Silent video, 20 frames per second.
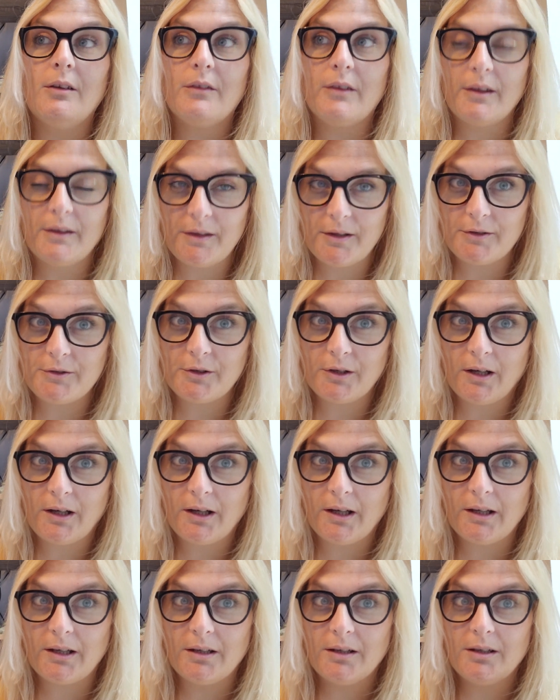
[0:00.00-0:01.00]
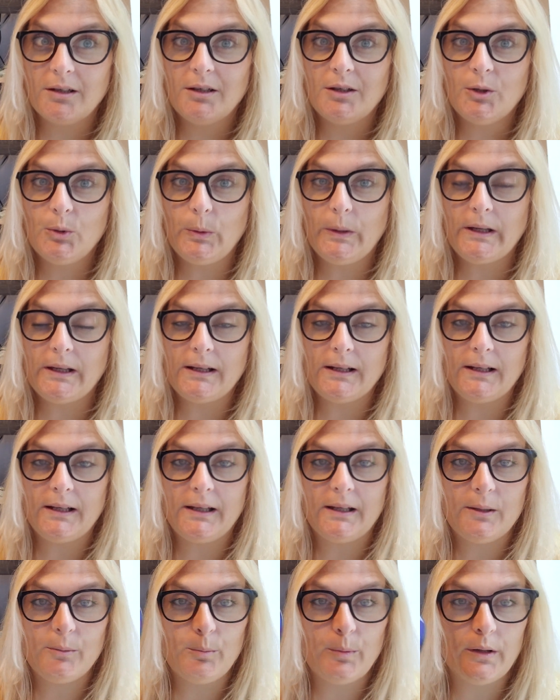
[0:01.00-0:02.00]
that they dry
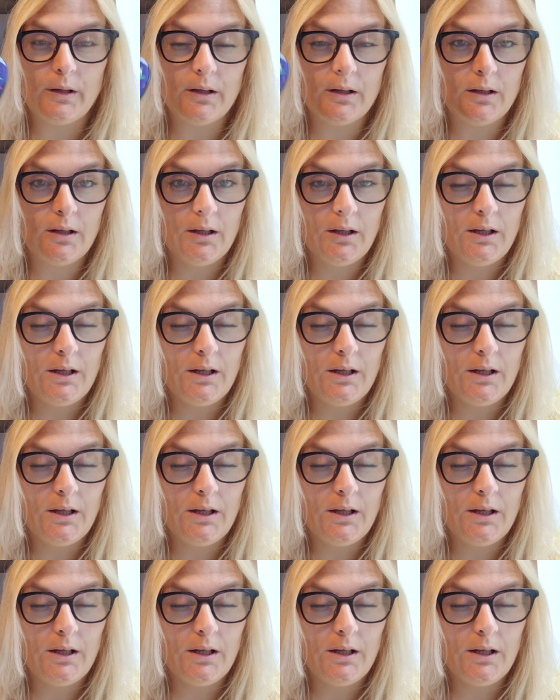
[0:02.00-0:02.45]
quickly, but